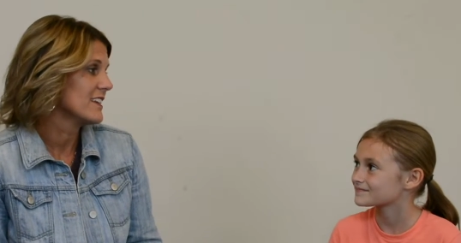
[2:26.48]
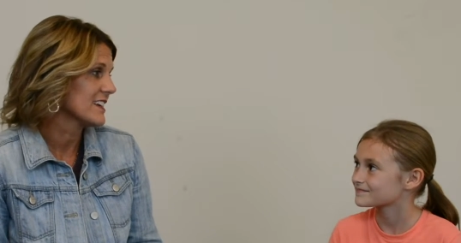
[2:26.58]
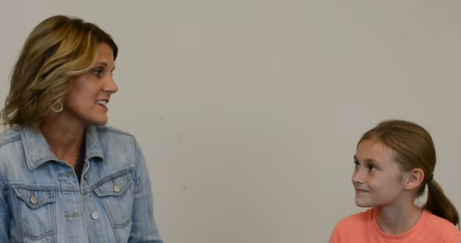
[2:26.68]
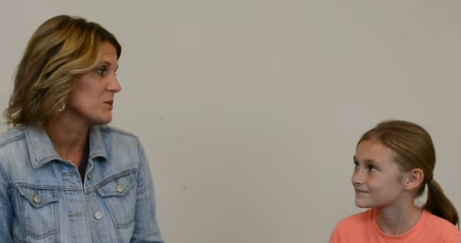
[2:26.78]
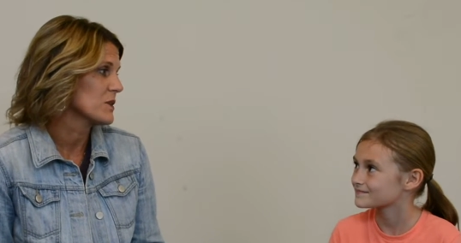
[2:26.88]

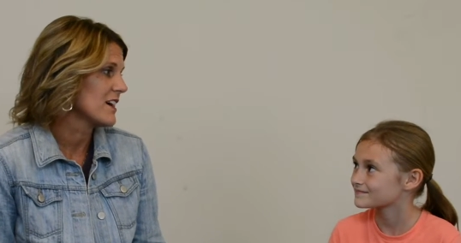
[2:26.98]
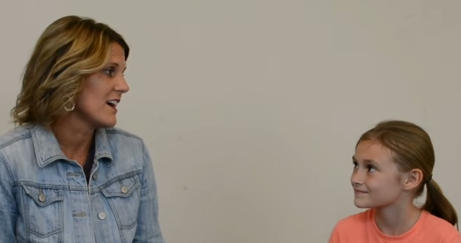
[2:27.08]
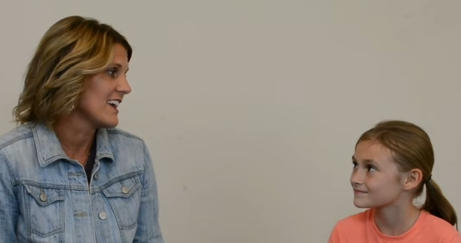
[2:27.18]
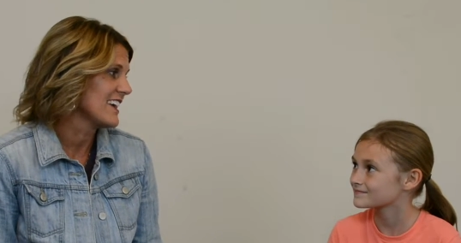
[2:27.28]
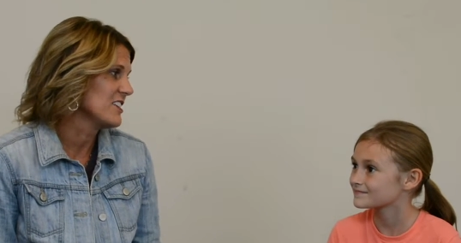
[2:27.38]
Speaker 1: connecting with
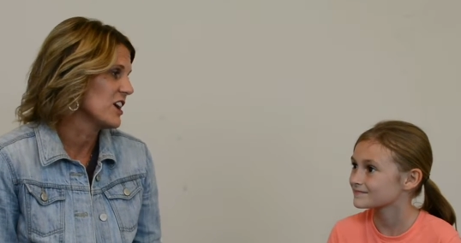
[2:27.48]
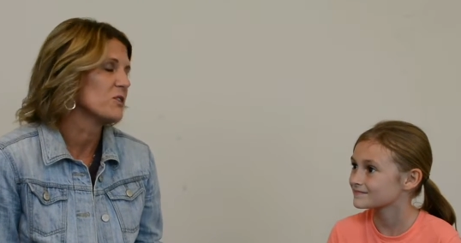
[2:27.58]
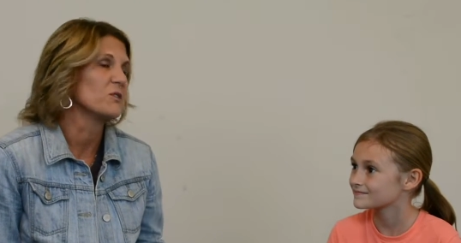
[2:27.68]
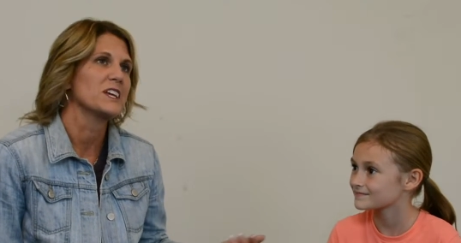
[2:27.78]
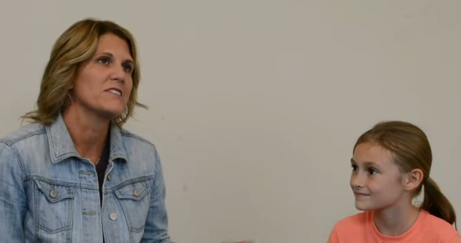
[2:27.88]
Kaya, not
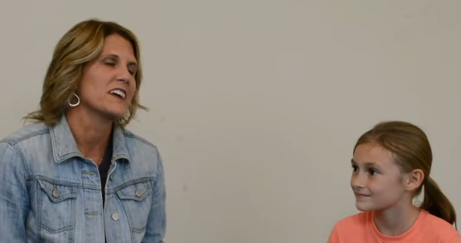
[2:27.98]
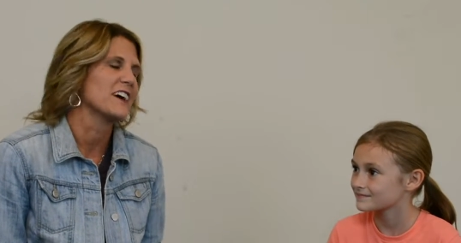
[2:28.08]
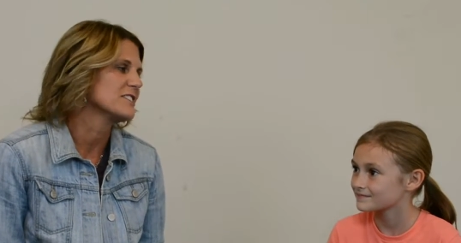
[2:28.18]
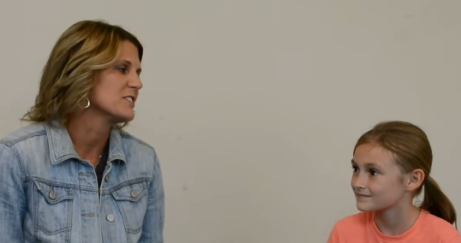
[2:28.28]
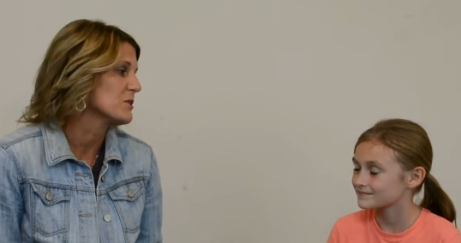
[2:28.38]
only have I
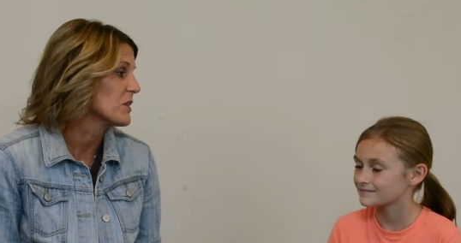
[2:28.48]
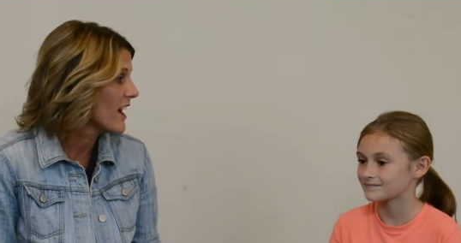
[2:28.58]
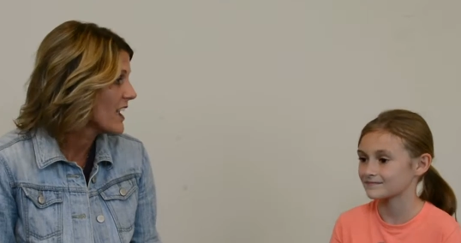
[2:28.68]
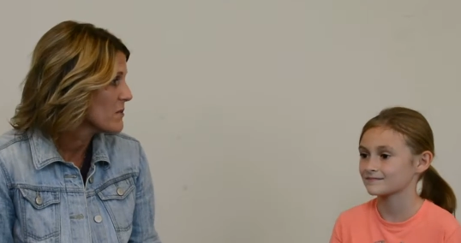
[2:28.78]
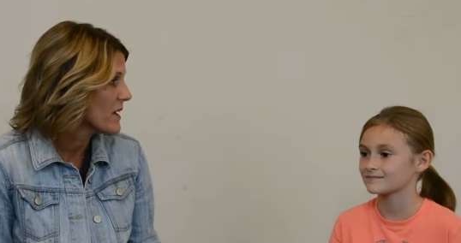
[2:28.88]
got to know
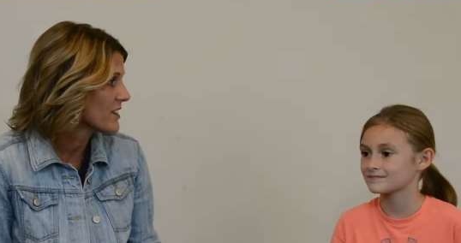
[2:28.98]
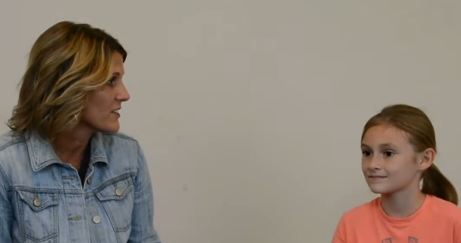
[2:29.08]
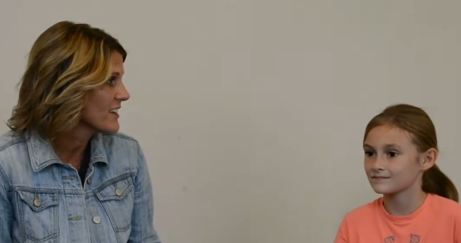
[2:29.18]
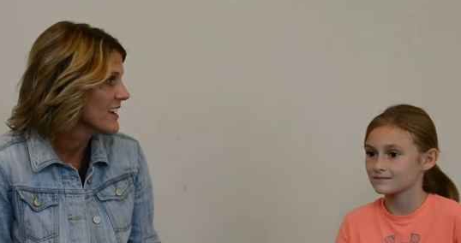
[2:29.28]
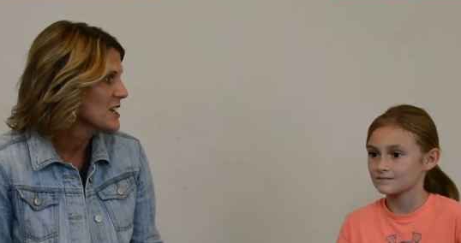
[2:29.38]
Kaya
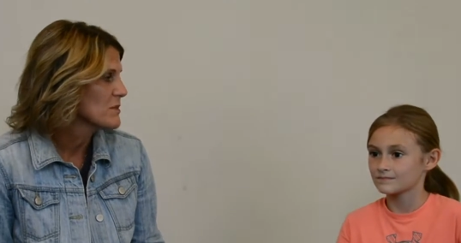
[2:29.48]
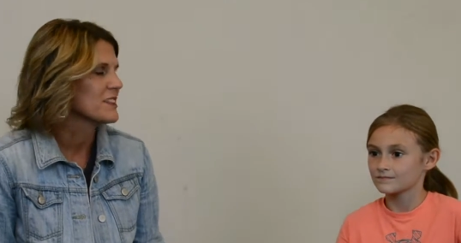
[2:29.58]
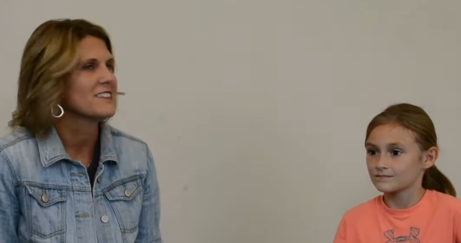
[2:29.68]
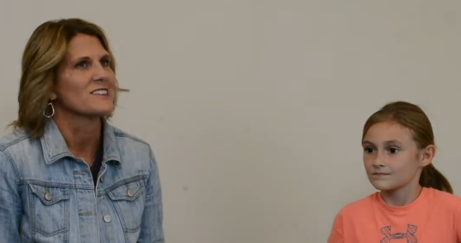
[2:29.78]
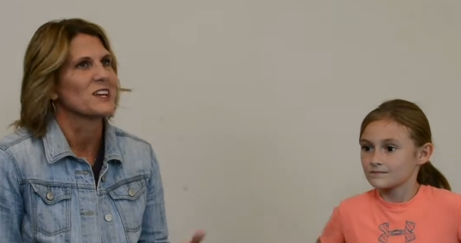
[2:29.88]
better, but
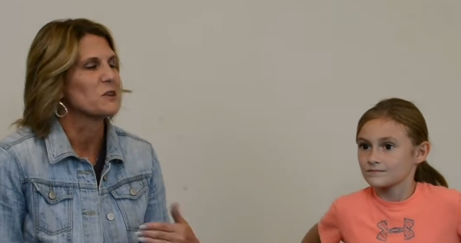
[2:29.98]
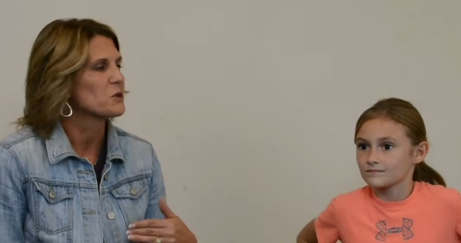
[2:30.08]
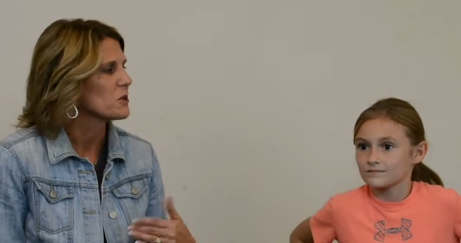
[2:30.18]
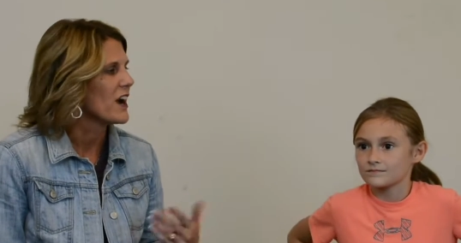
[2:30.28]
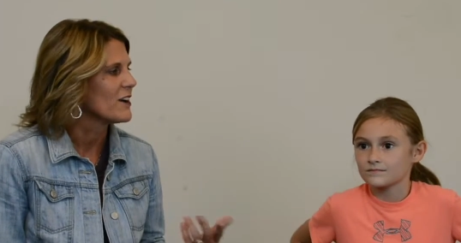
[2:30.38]
since I go to
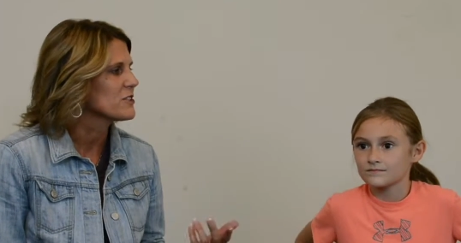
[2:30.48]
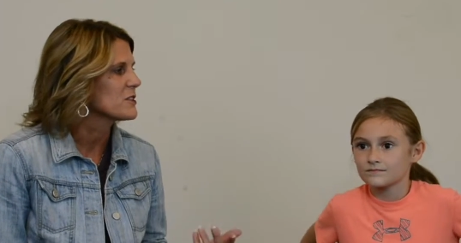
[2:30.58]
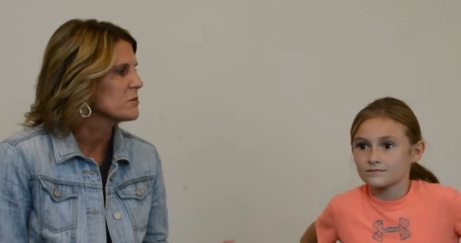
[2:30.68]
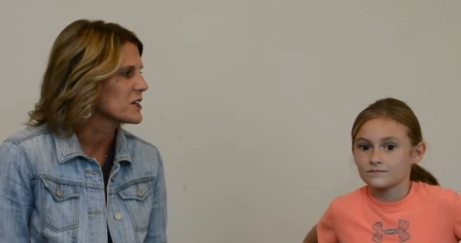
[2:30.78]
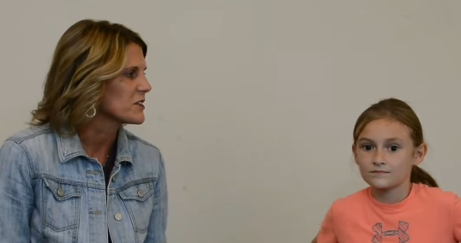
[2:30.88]
her house
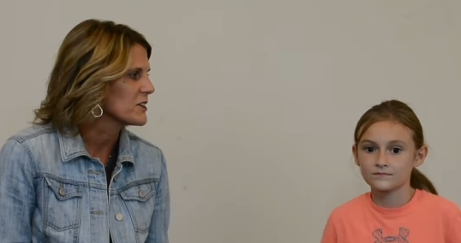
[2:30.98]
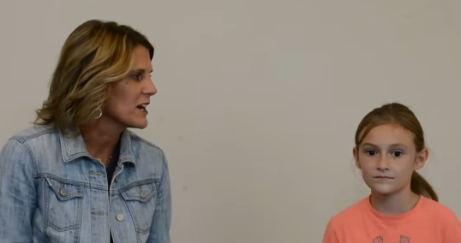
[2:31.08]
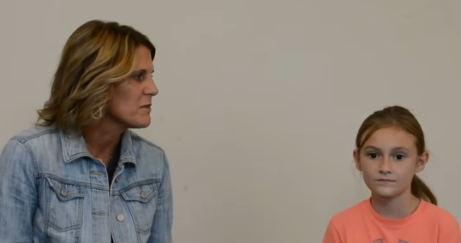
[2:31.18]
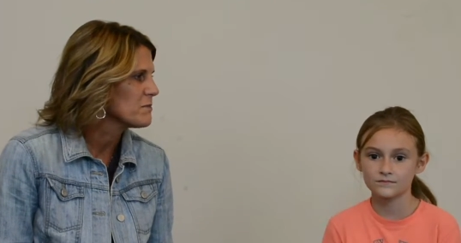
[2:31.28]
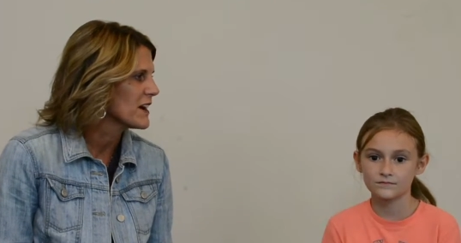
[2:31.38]
and pick her
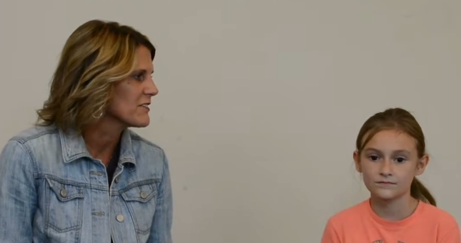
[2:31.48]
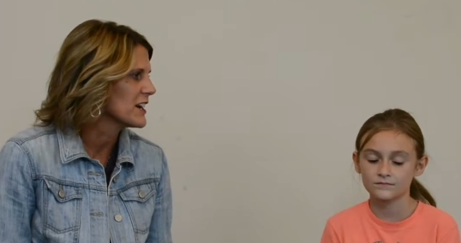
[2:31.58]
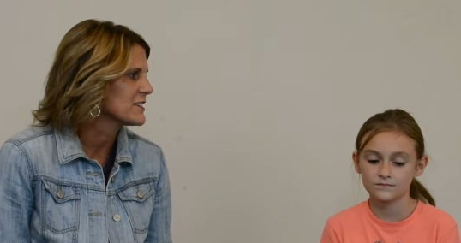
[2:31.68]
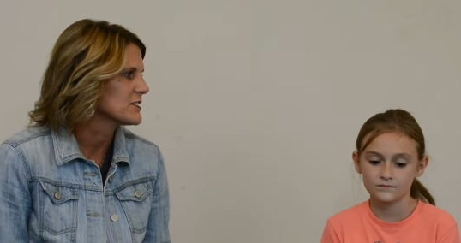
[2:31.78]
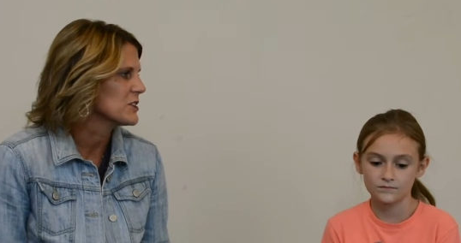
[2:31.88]
up, I've
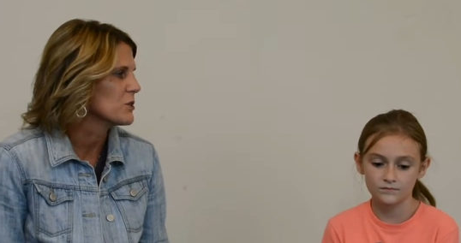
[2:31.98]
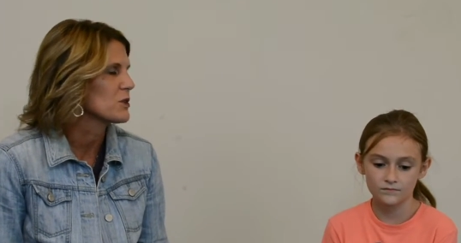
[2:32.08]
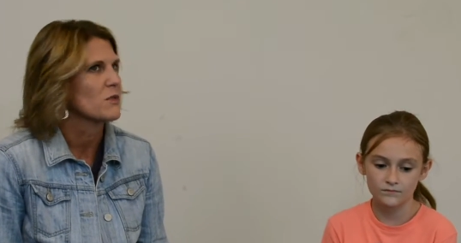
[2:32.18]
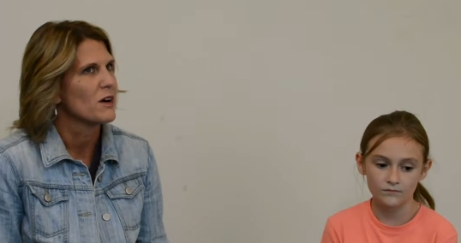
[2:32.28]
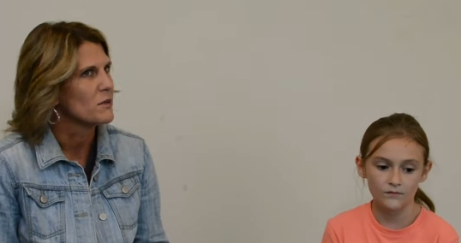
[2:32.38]
got to know her
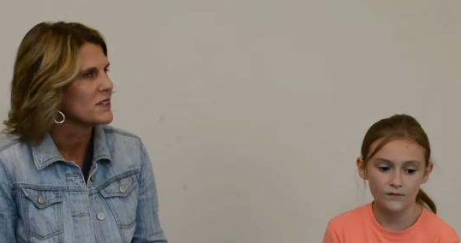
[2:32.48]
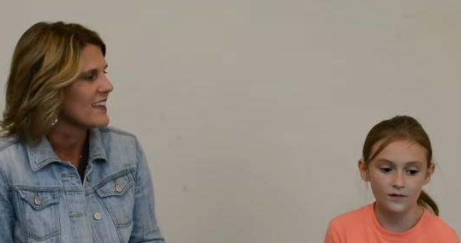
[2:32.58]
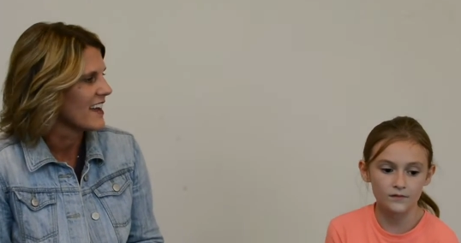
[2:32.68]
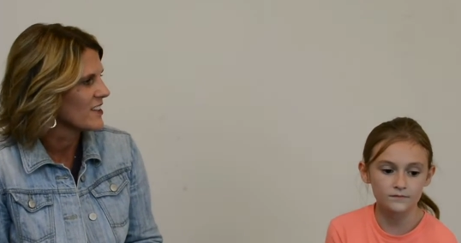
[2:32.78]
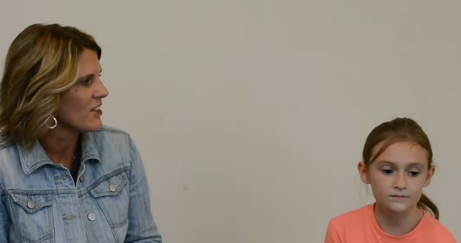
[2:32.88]
mom and
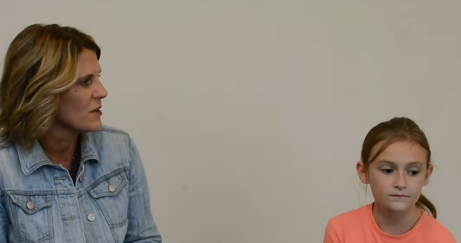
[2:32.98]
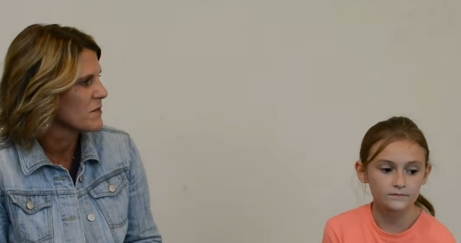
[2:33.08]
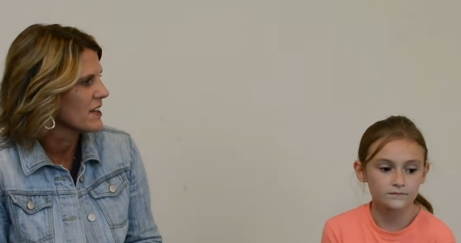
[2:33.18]
dad a lot